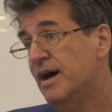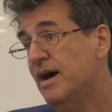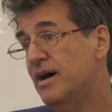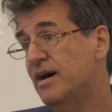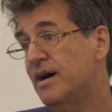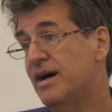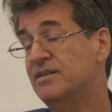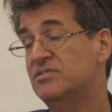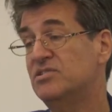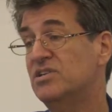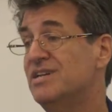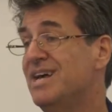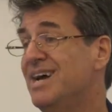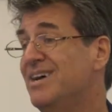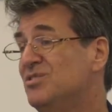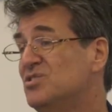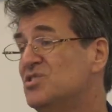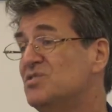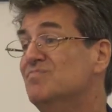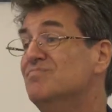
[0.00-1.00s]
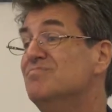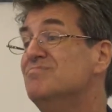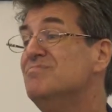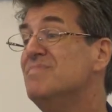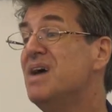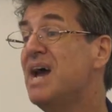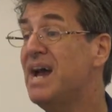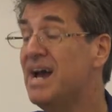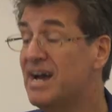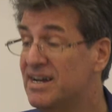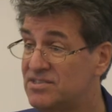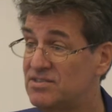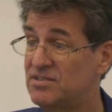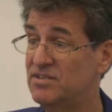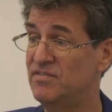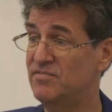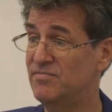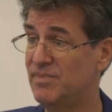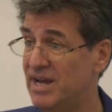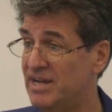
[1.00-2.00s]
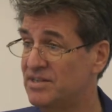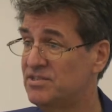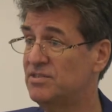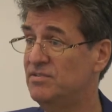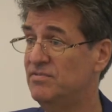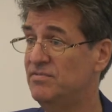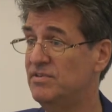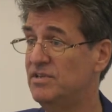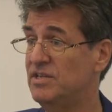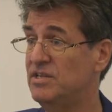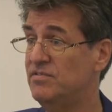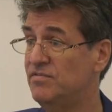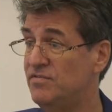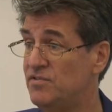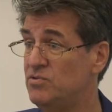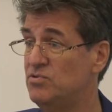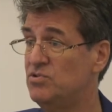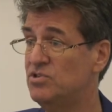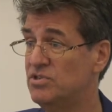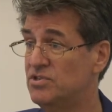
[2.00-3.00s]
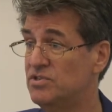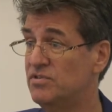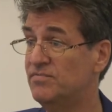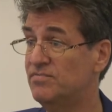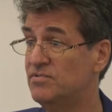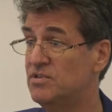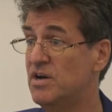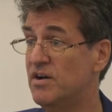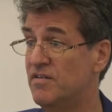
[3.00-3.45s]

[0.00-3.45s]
uh, has announced massive, massive infusions of,